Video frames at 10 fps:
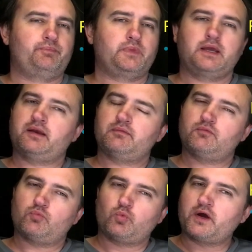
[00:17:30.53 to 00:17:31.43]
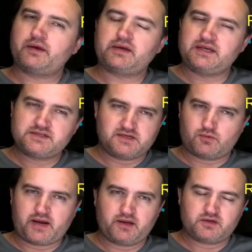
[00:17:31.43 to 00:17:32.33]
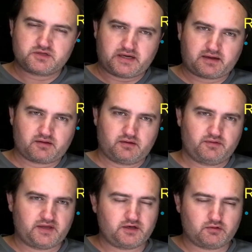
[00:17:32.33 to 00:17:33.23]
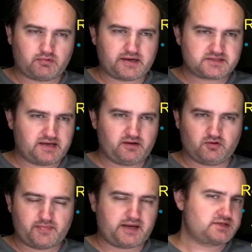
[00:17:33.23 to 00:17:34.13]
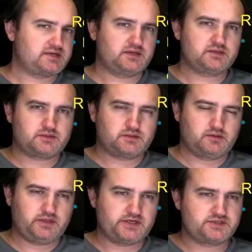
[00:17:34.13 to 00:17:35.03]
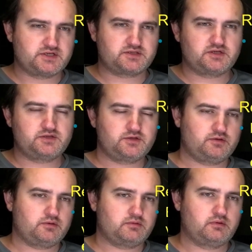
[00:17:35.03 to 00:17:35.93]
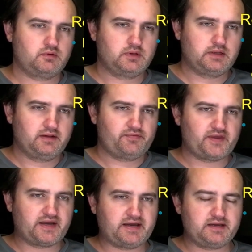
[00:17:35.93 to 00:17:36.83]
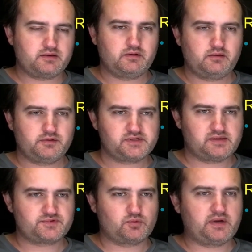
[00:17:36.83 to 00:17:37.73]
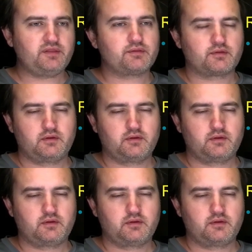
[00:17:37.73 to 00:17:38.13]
And one easy way to check that your rectangle makes sense is just to do the height times the width.